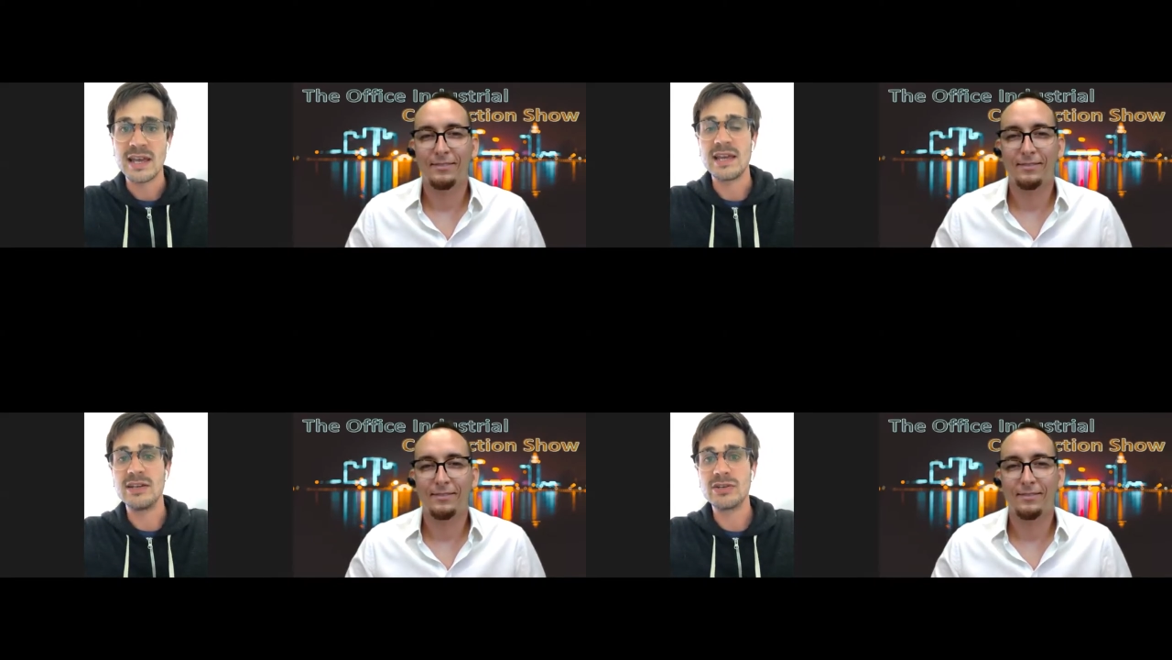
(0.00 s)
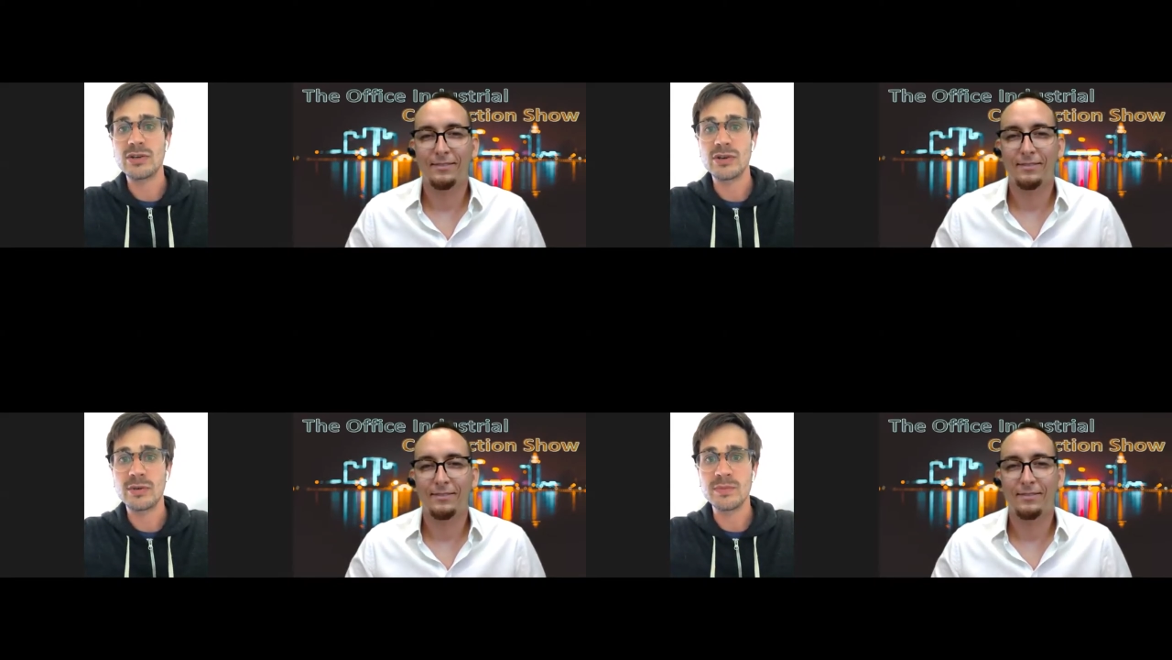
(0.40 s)
Speaker 1: in
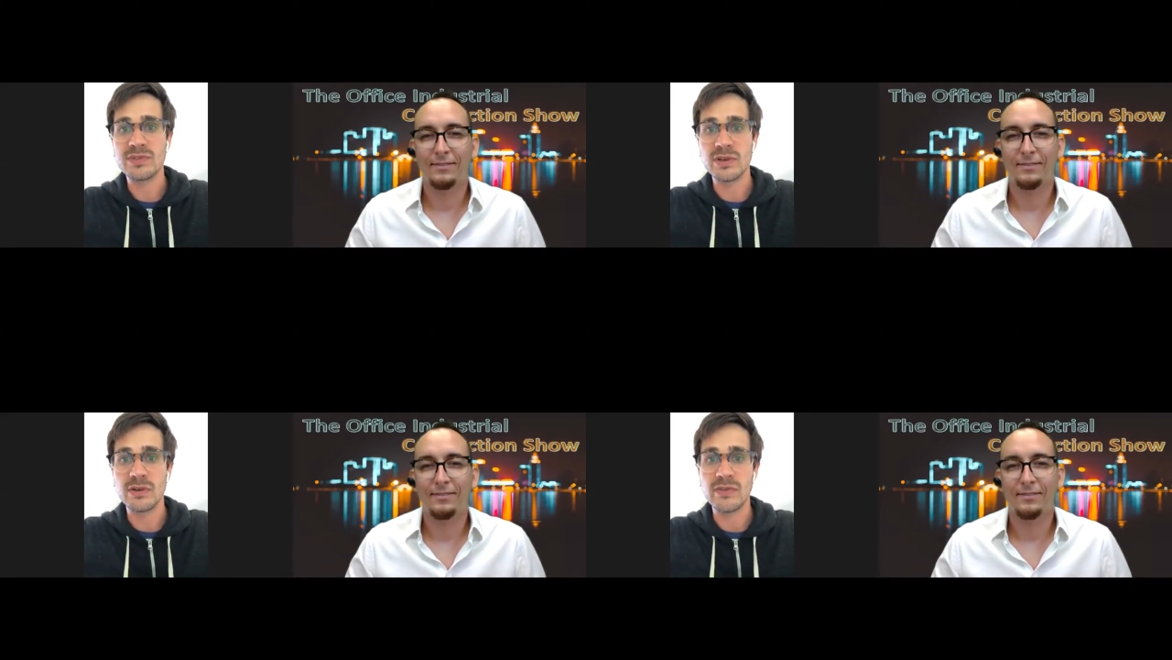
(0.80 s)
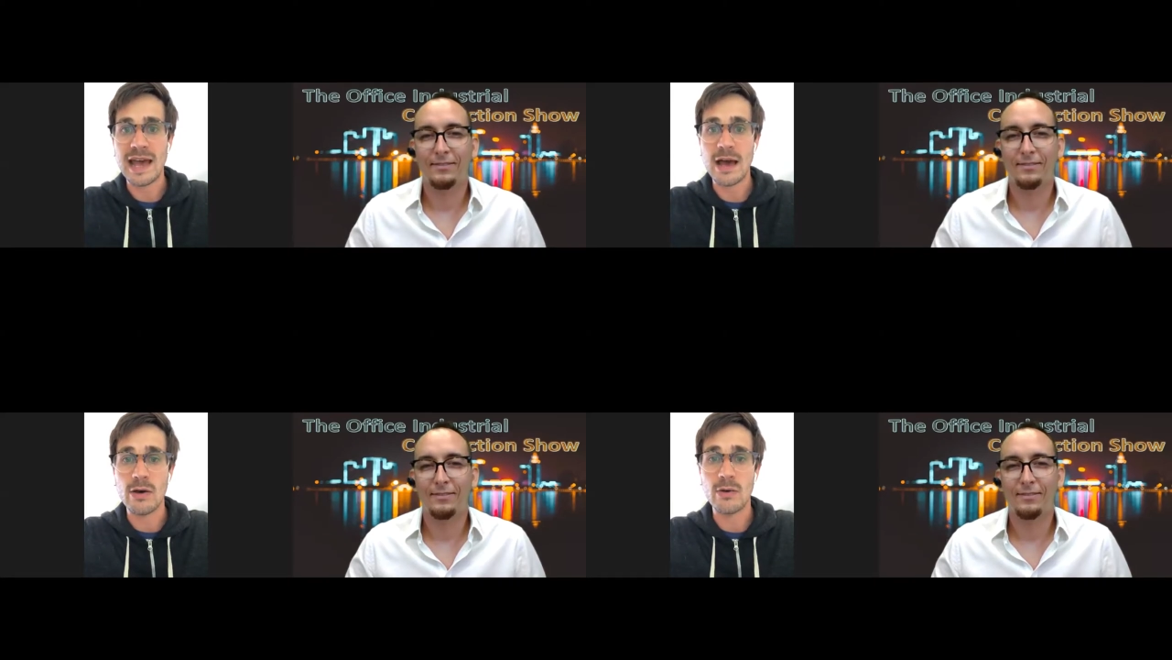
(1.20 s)
terms of
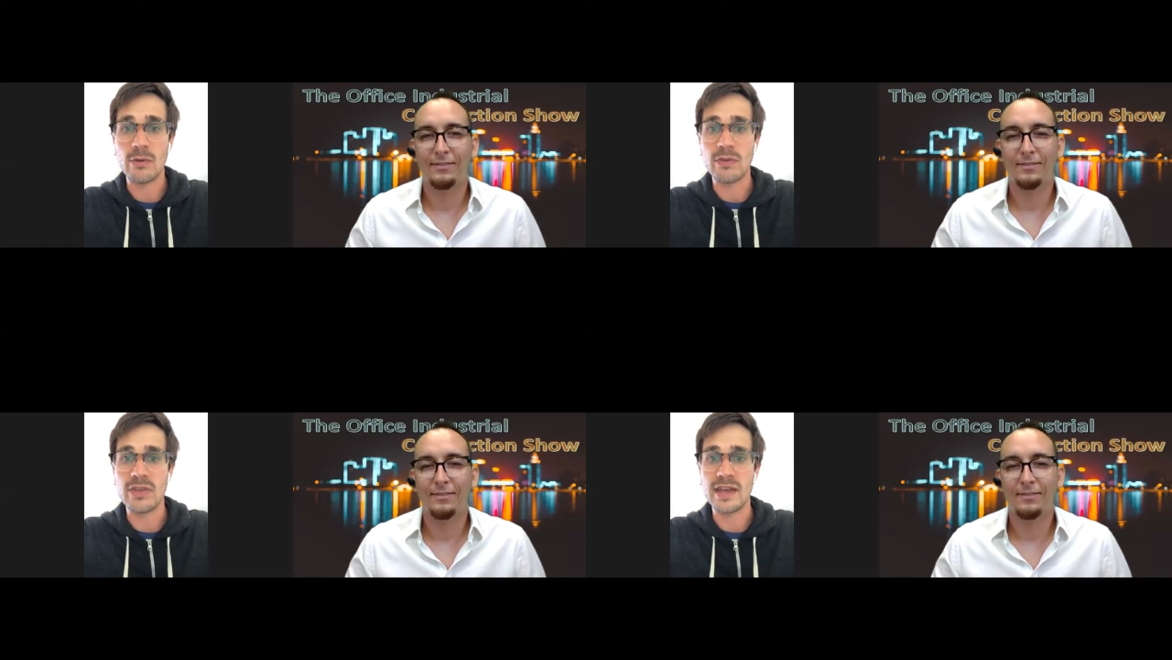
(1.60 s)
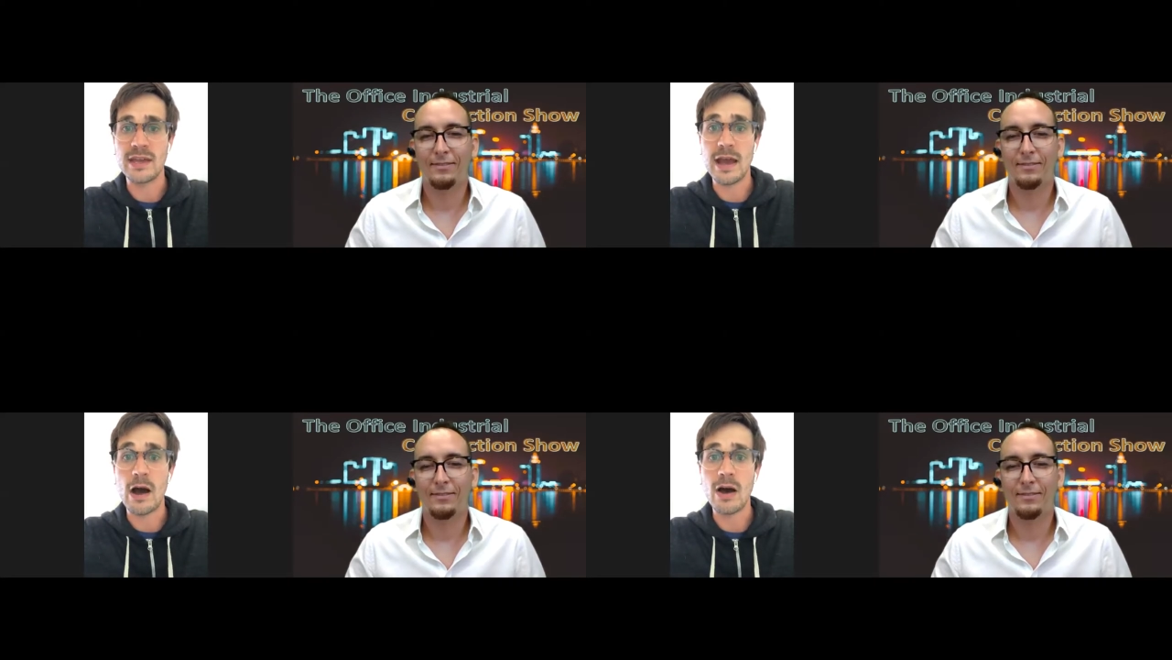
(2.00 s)
how
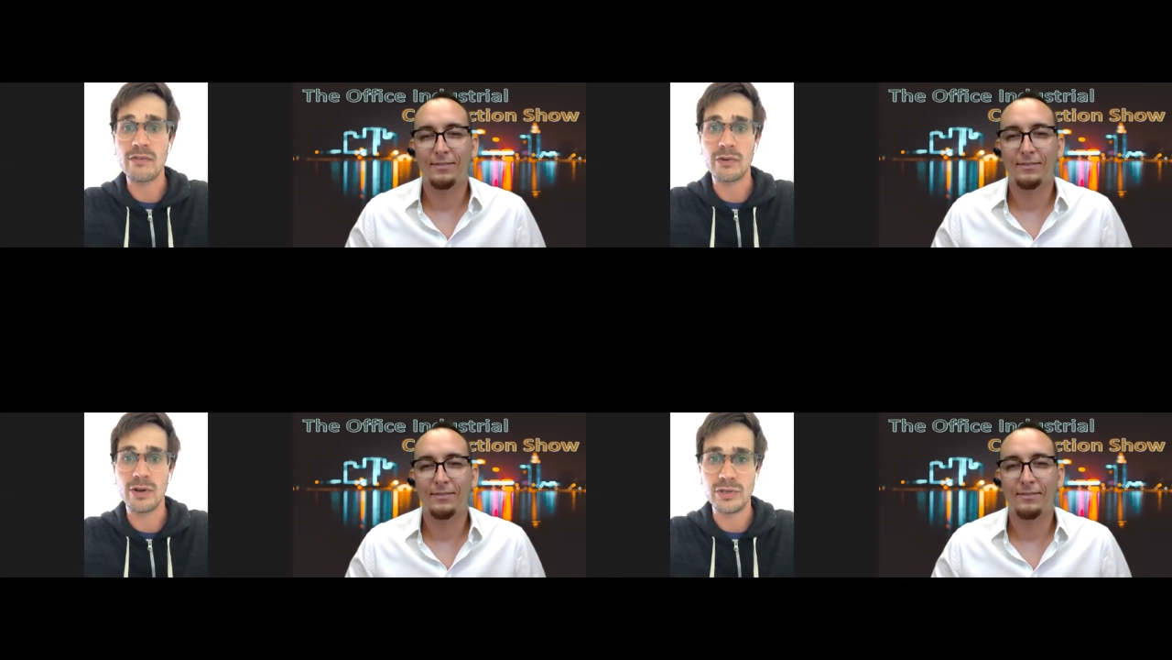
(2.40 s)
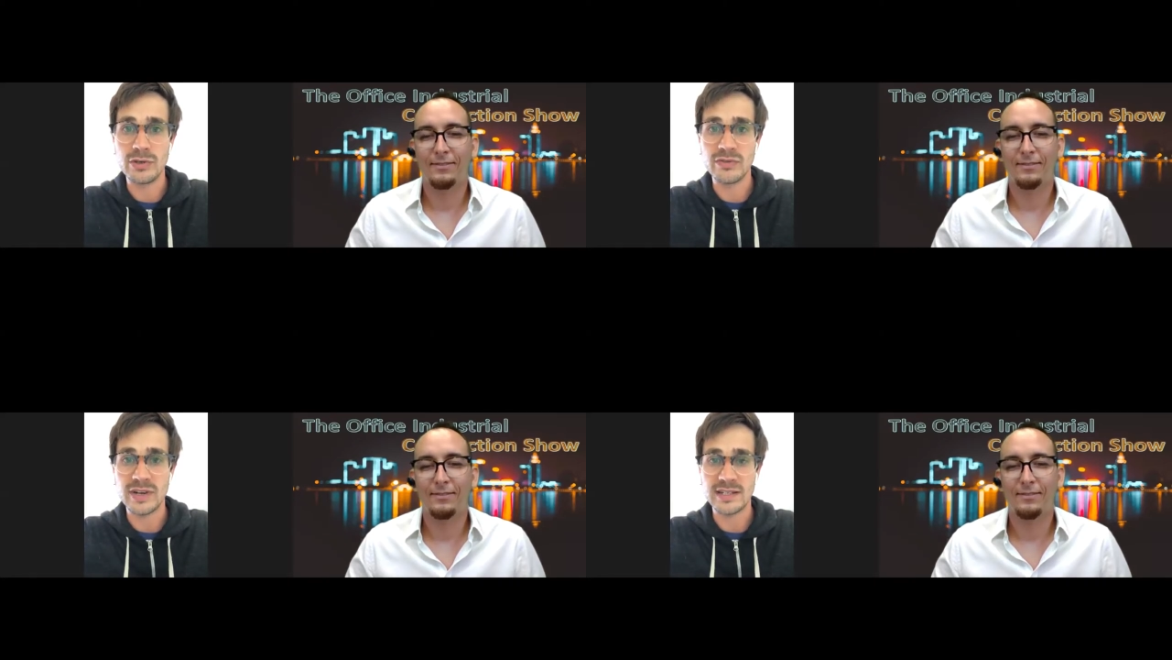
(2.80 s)
they offer a
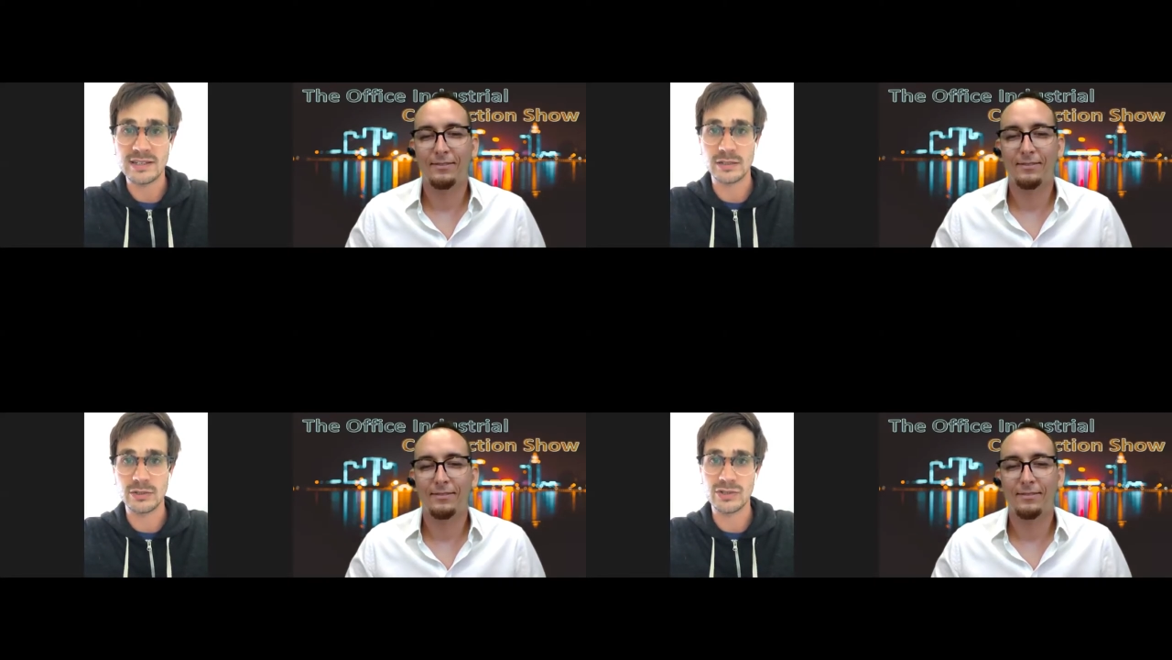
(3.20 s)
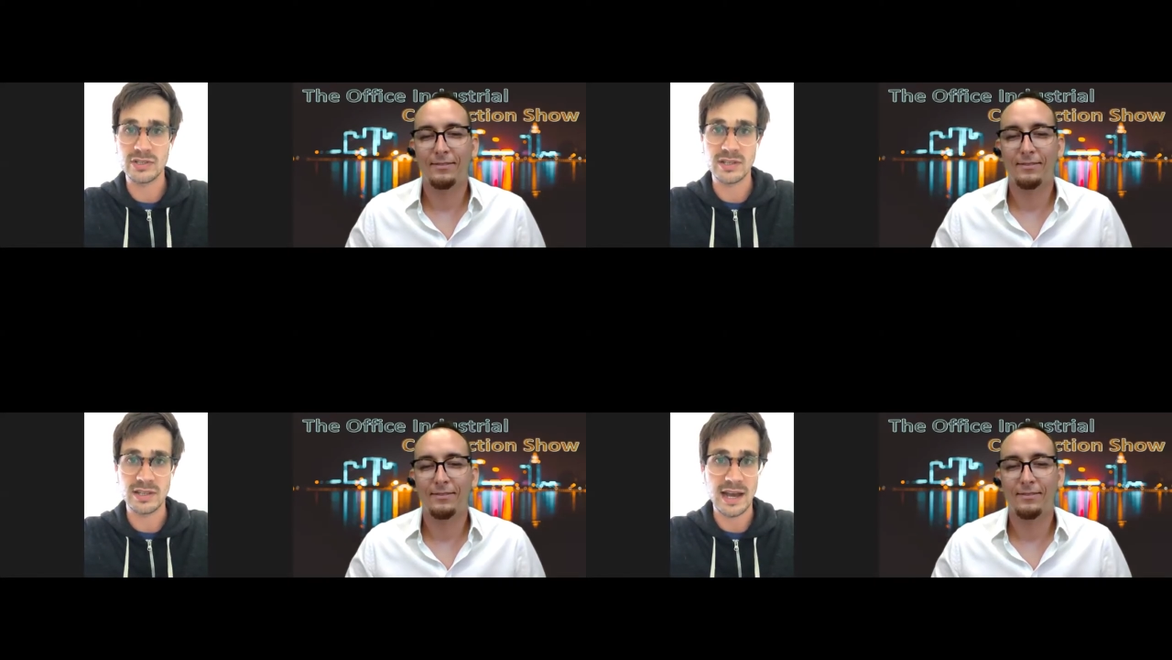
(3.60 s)
unified
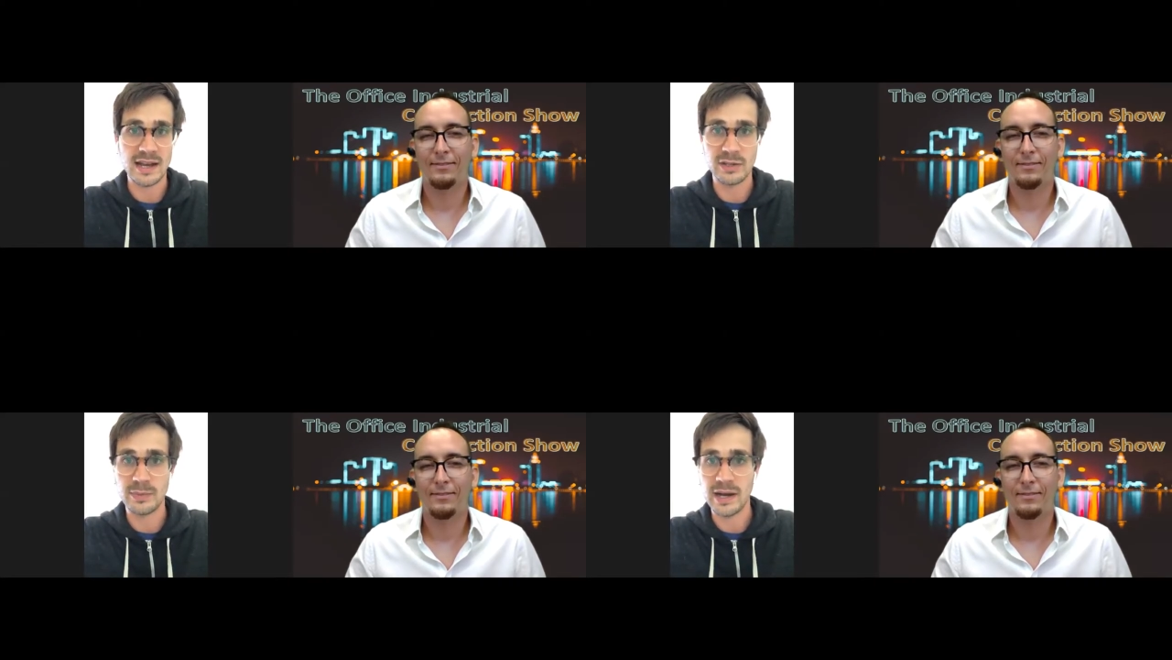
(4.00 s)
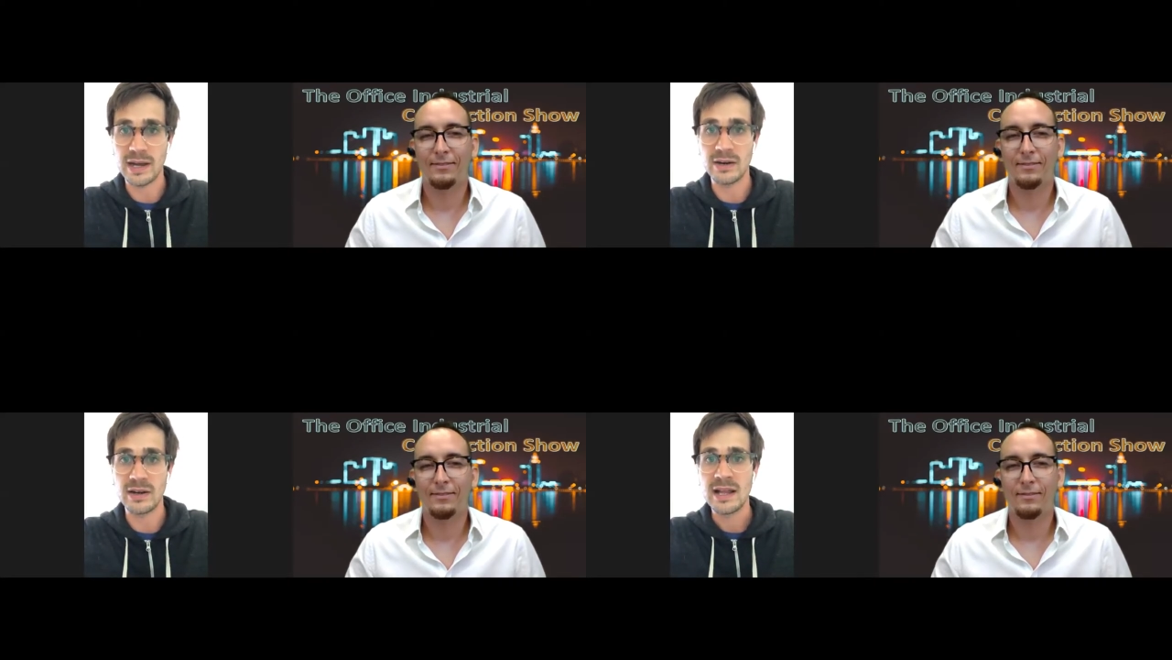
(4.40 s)
solution to the
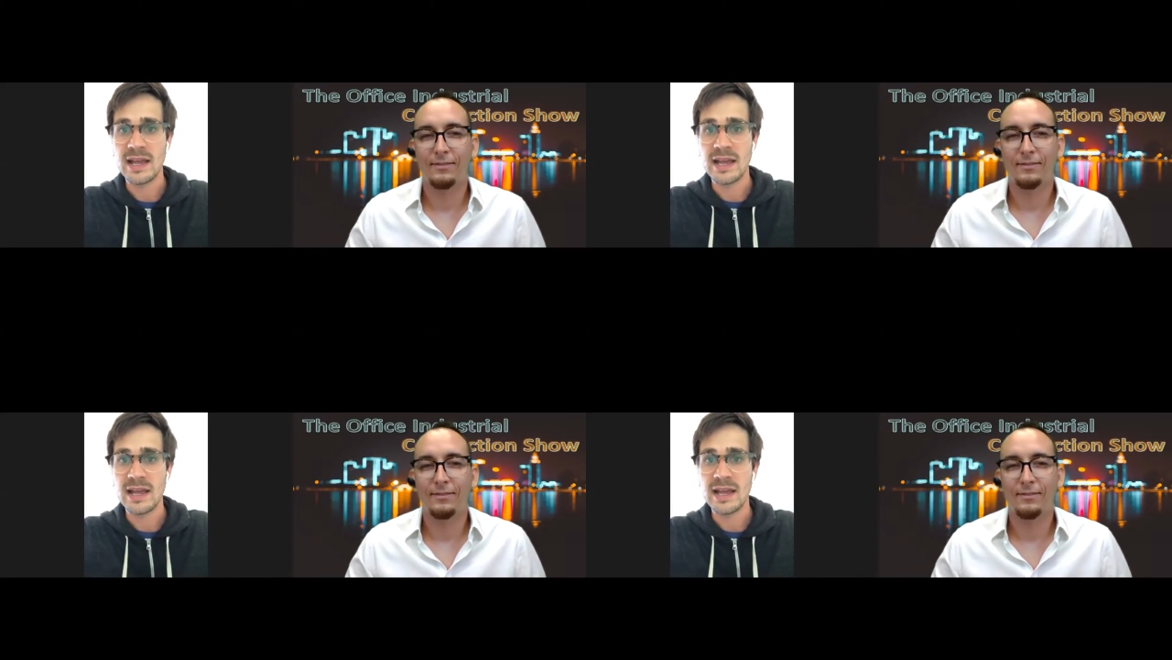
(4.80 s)
occupier.